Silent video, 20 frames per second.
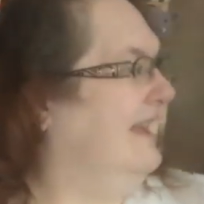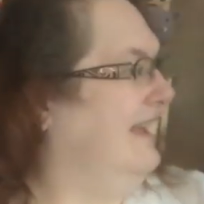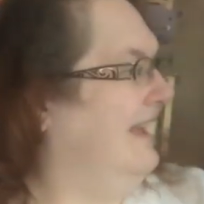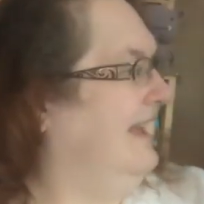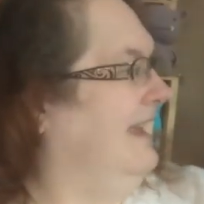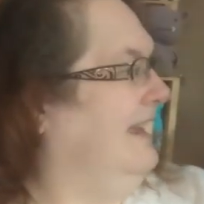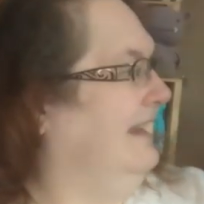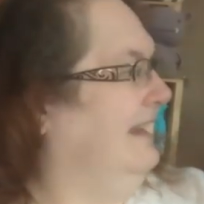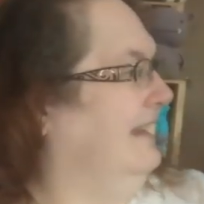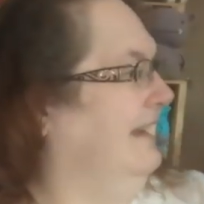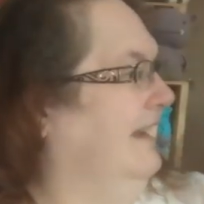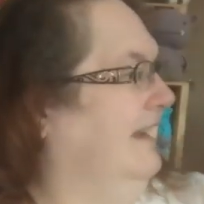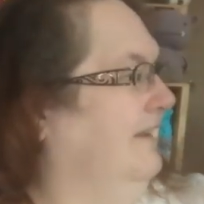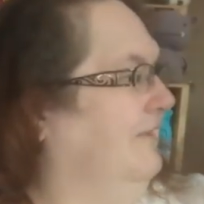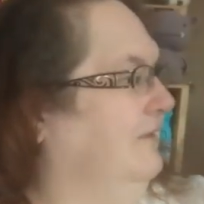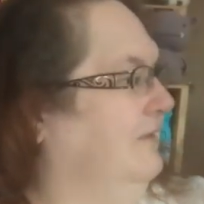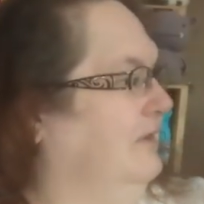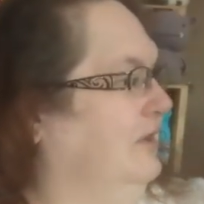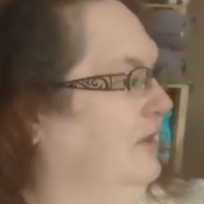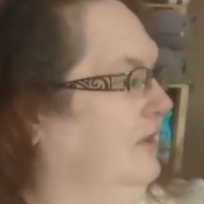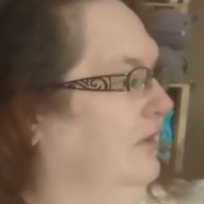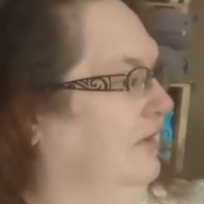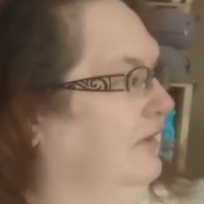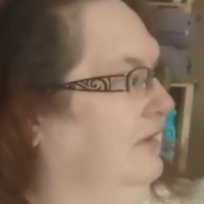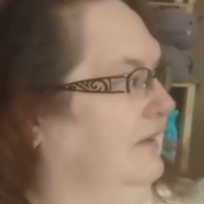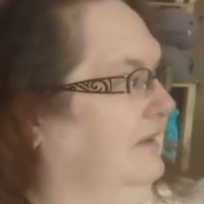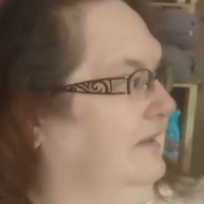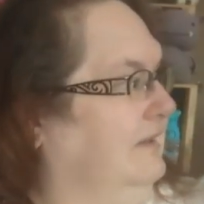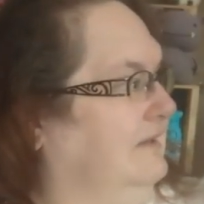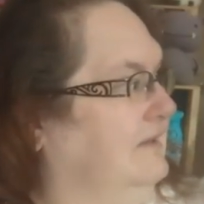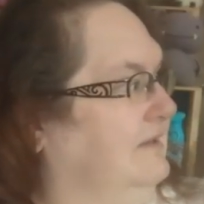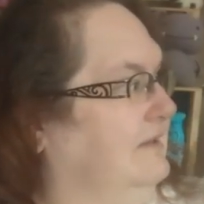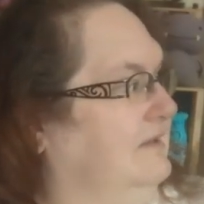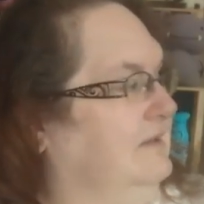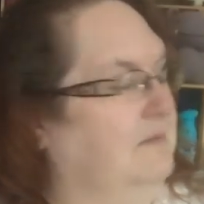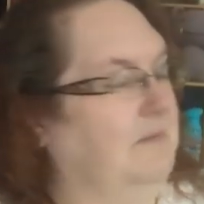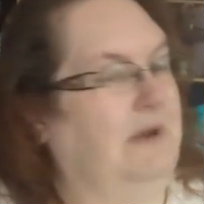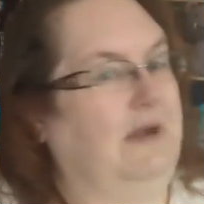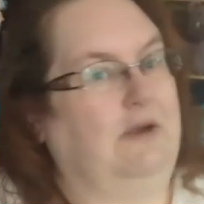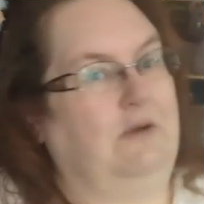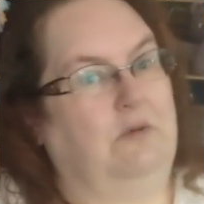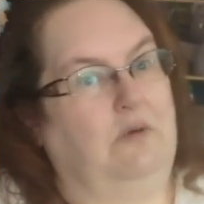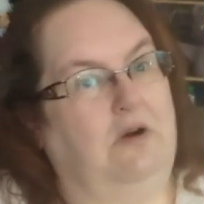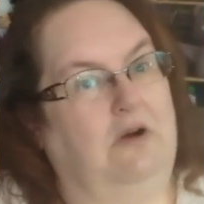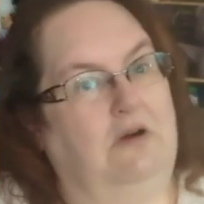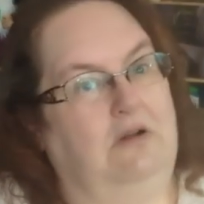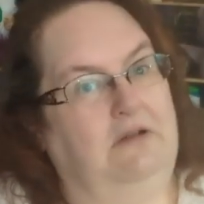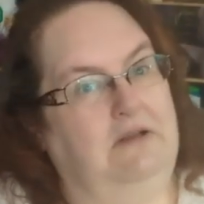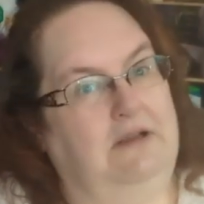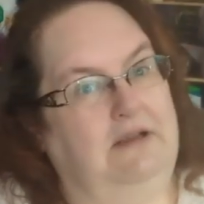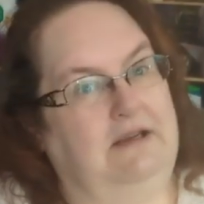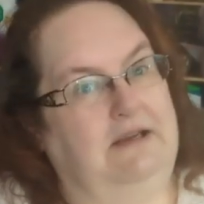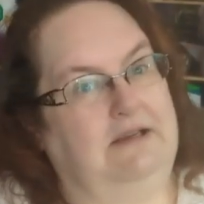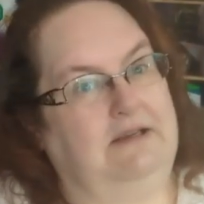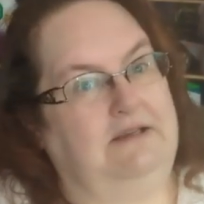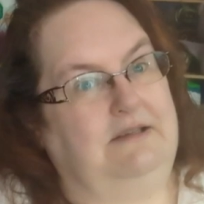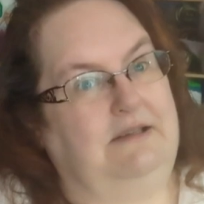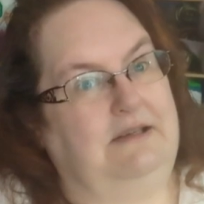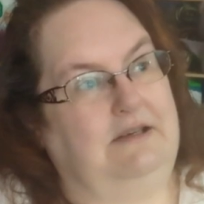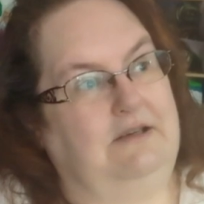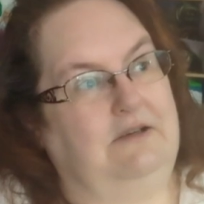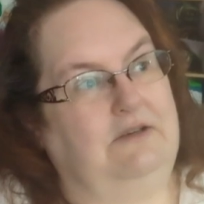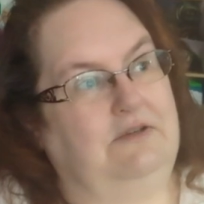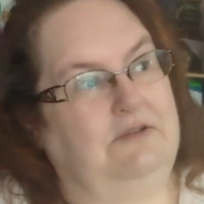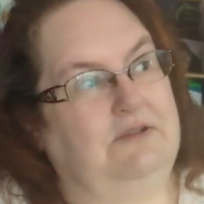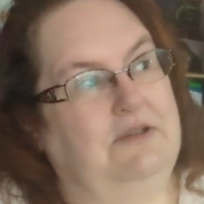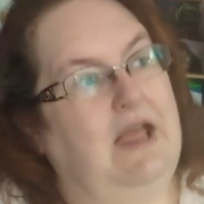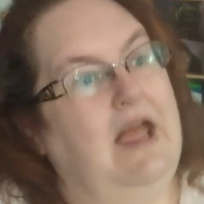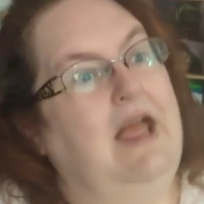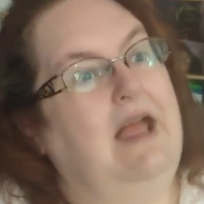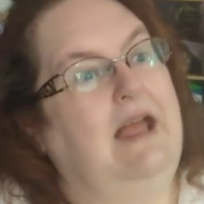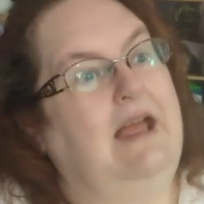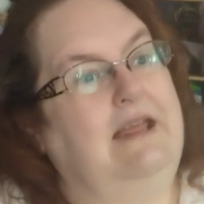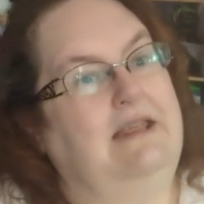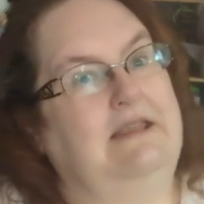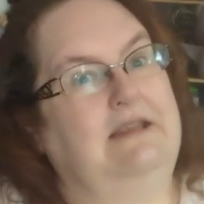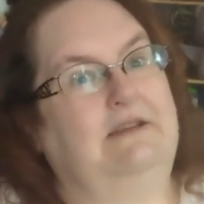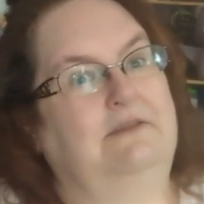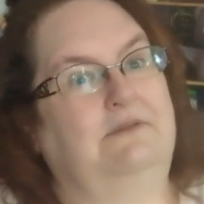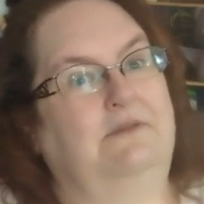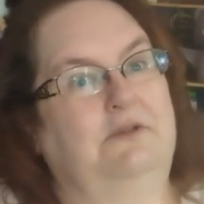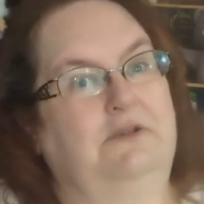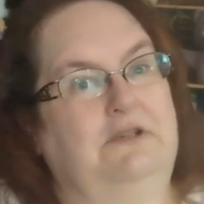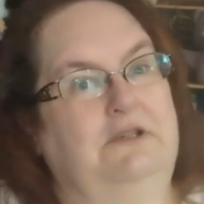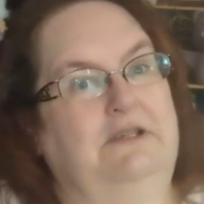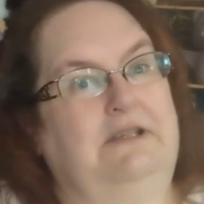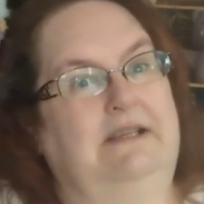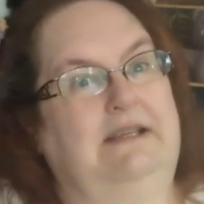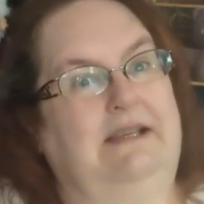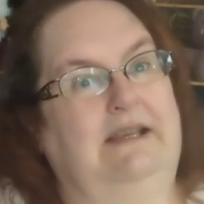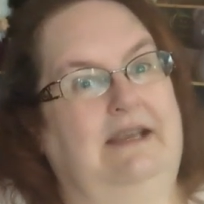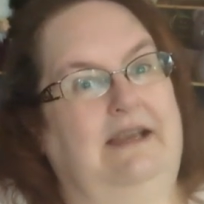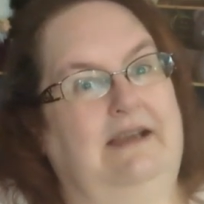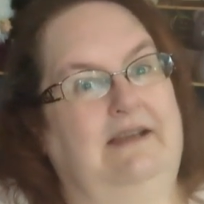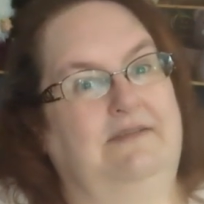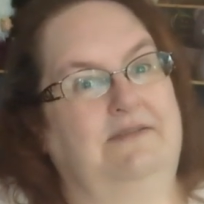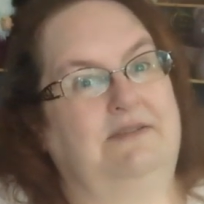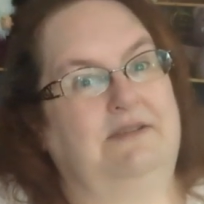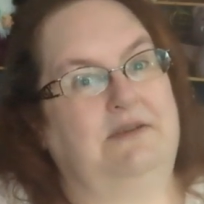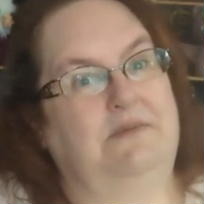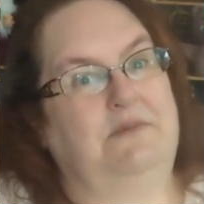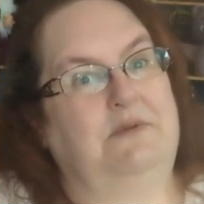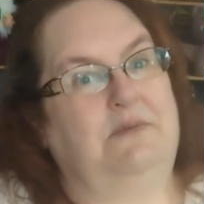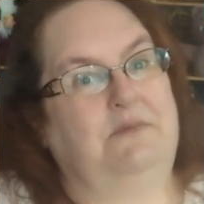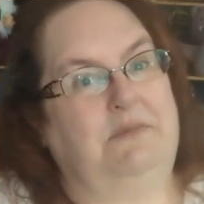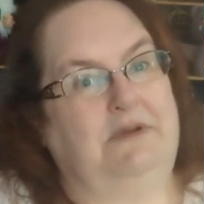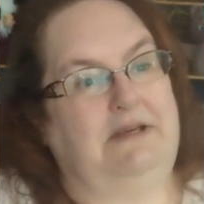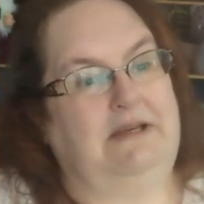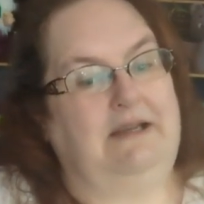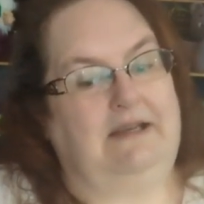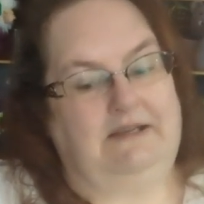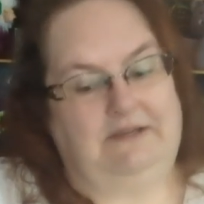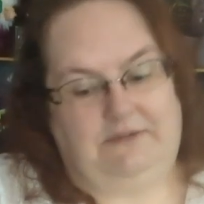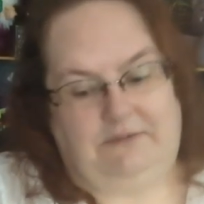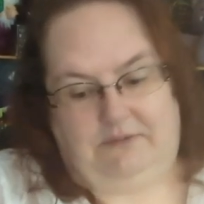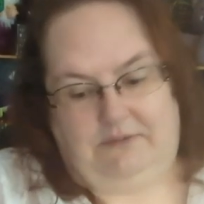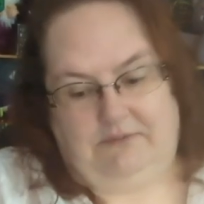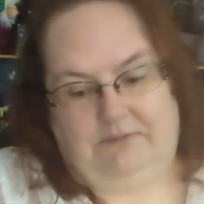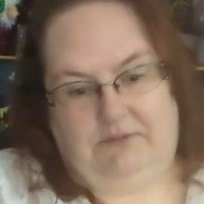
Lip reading: And I have yarn against the back wall in containers. And then unfortunately I have some in my dad's room.